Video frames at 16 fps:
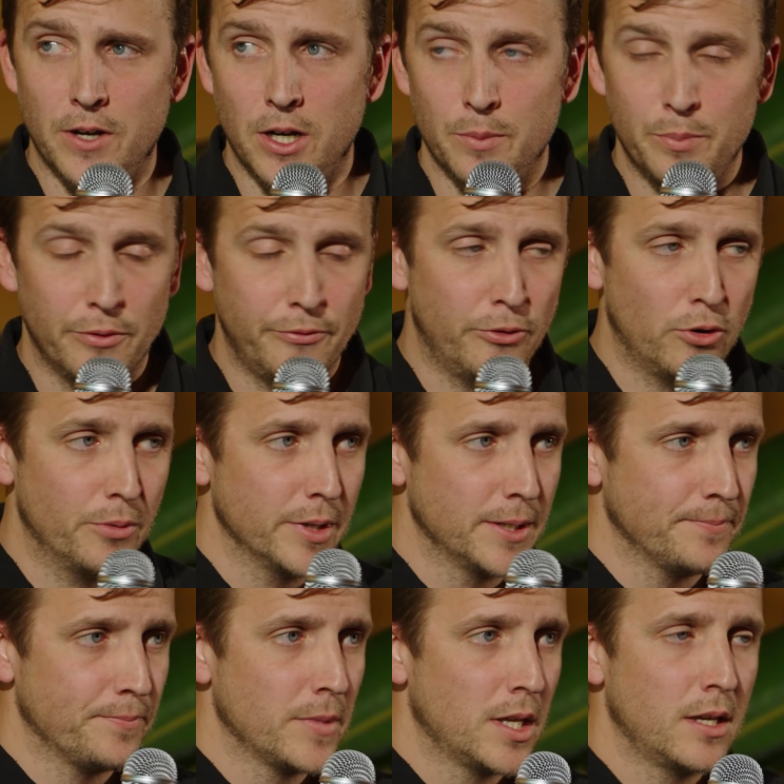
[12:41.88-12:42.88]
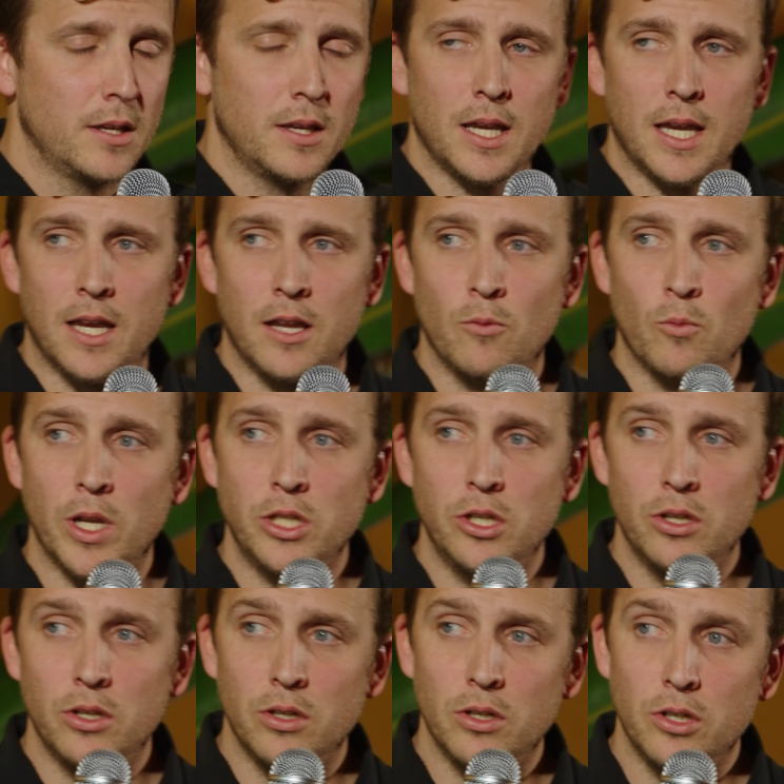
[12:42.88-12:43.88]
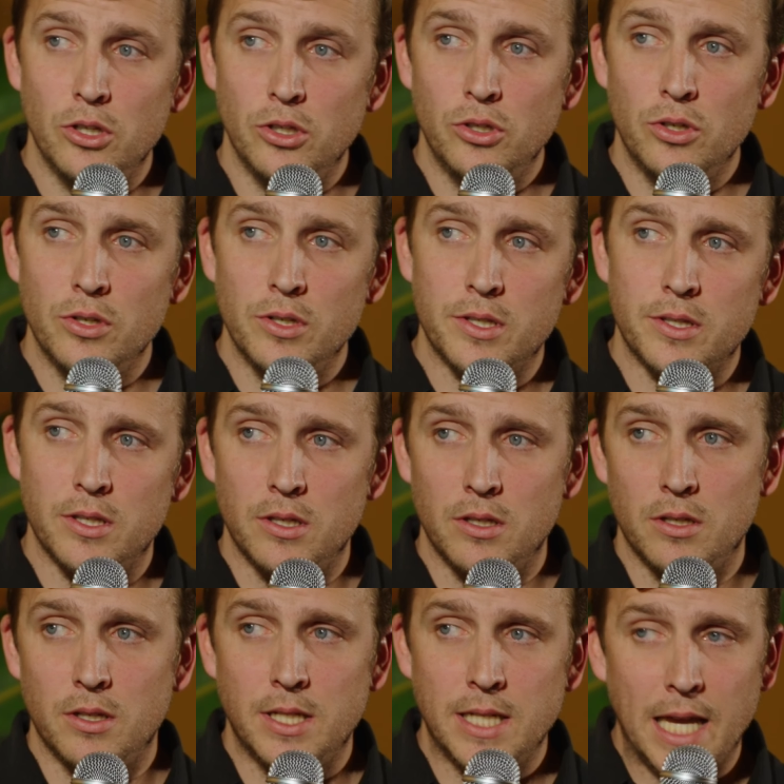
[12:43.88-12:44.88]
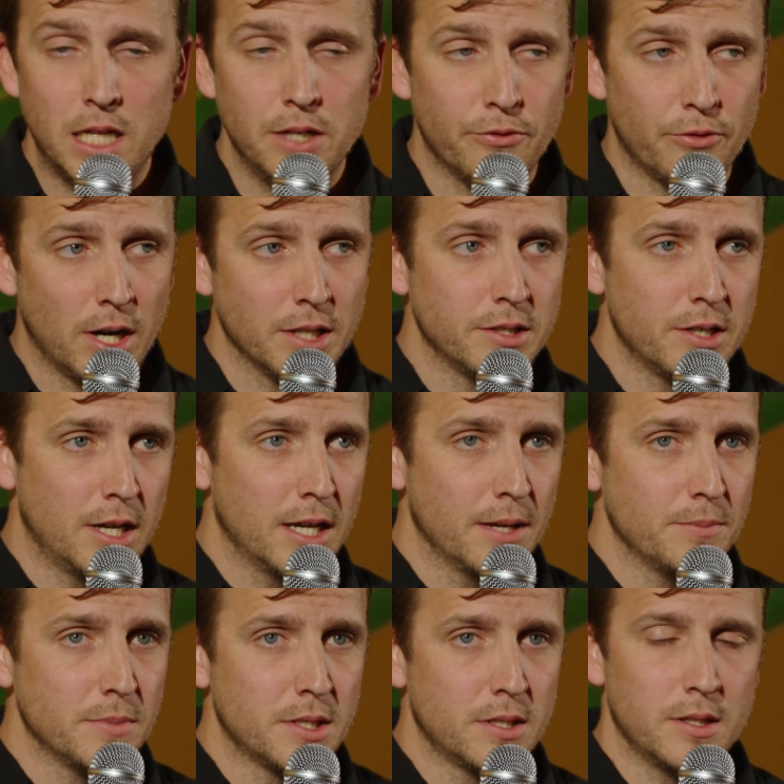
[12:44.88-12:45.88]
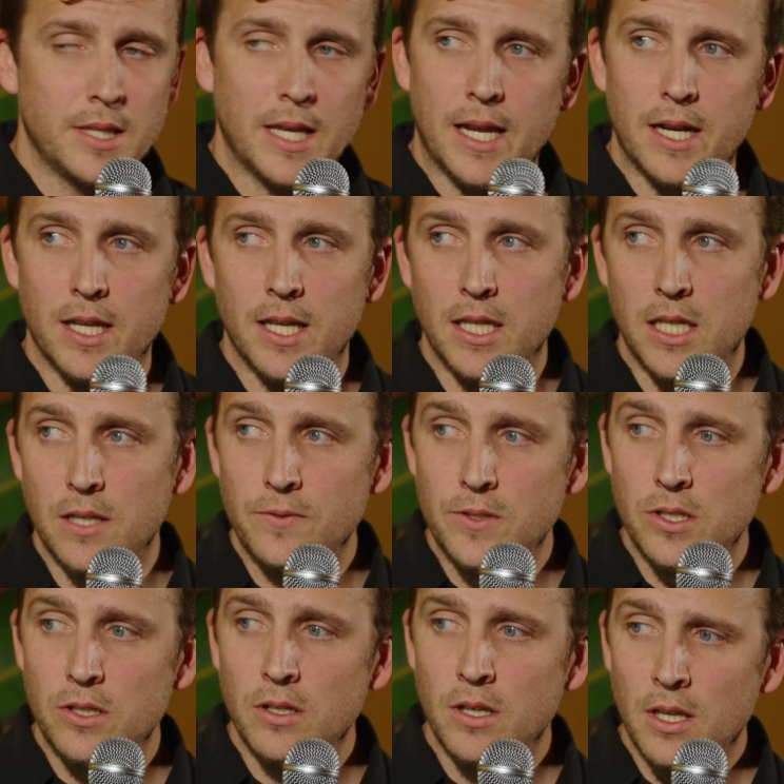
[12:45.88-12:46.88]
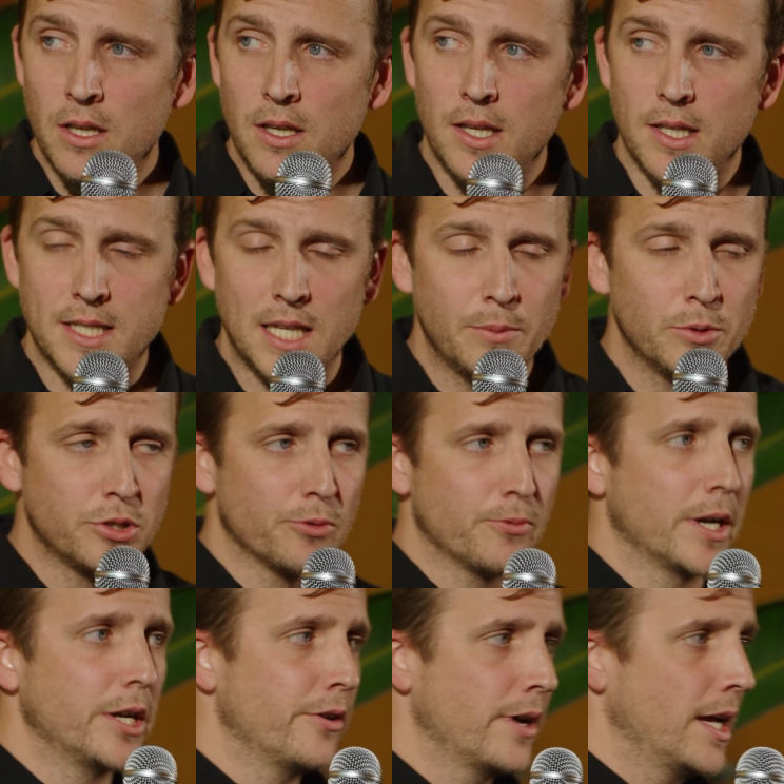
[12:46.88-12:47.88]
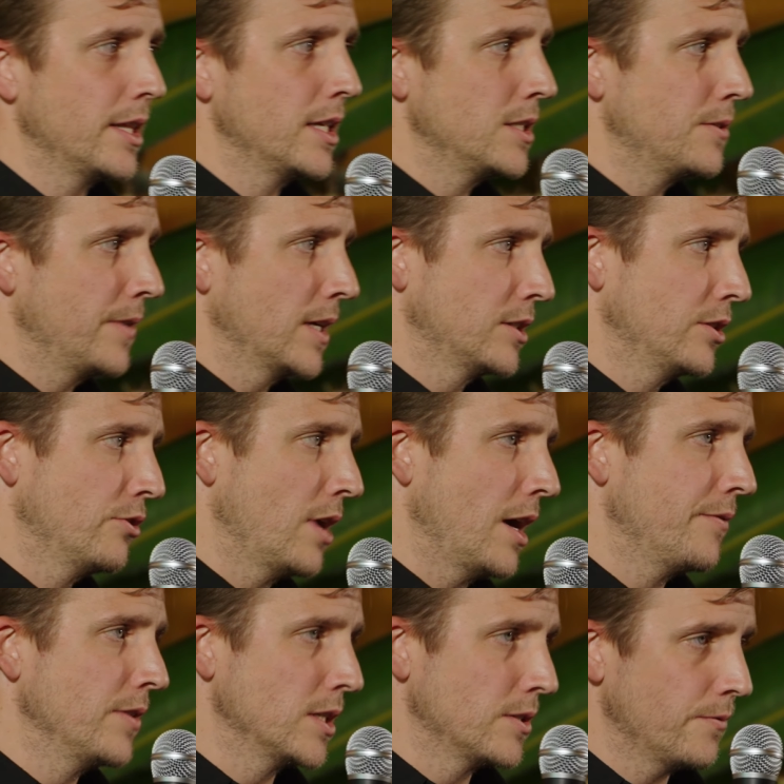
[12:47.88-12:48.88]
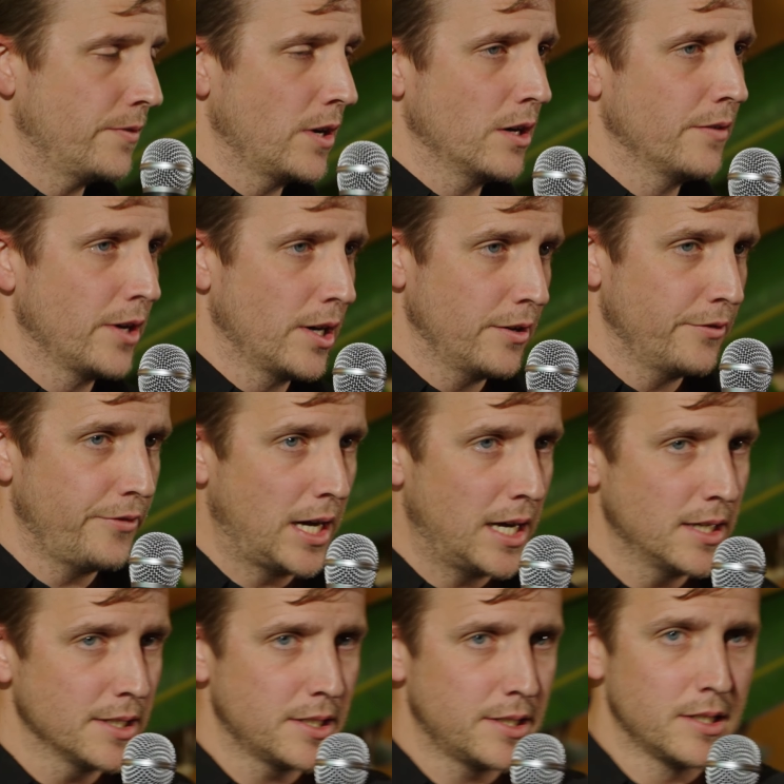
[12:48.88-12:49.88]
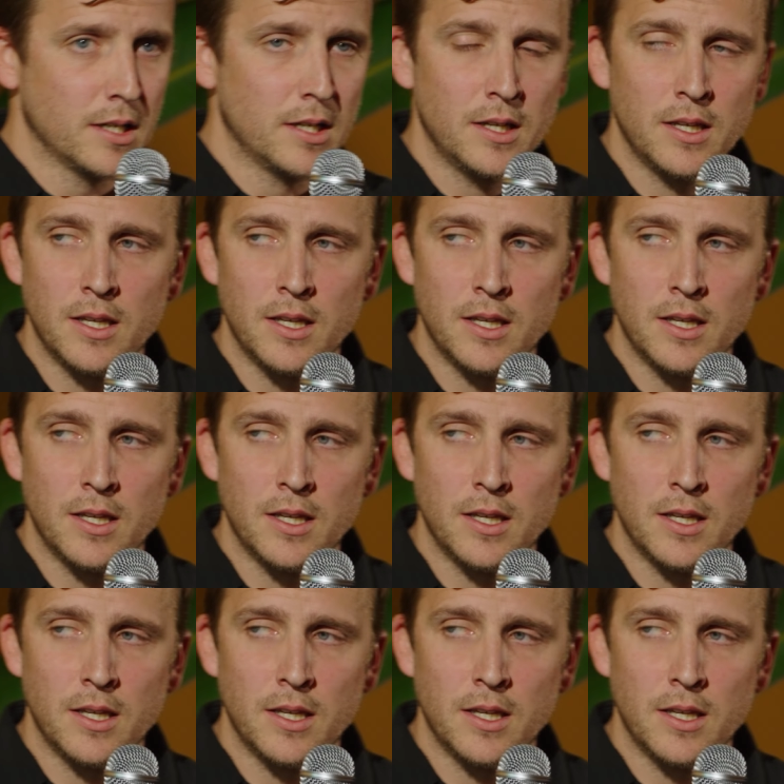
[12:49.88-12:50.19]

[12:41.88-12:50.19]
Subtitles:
very performant. And when you use the native runtimes that it gives you, it's able to render out these vector graphics very, very fast.